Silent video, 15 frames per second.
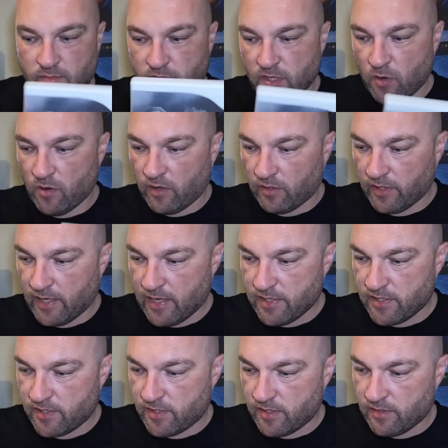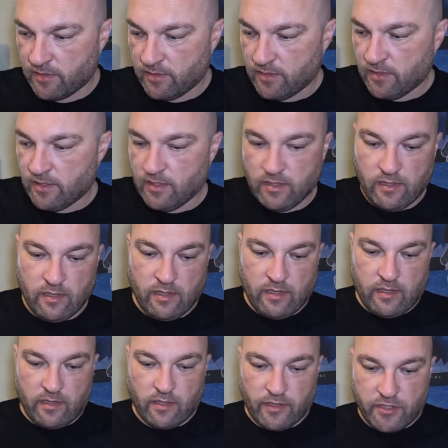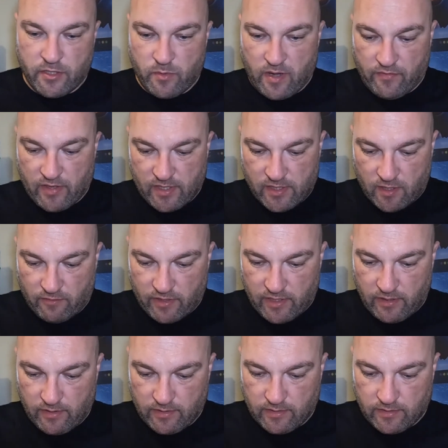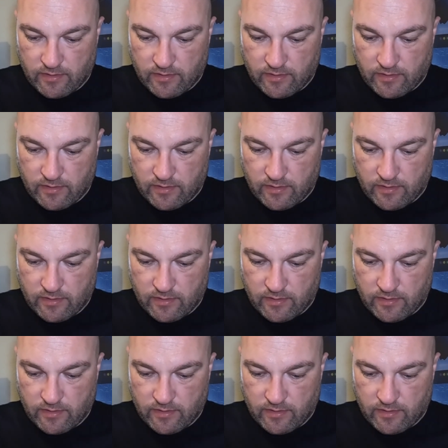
So I'm going to guess that I do have this already.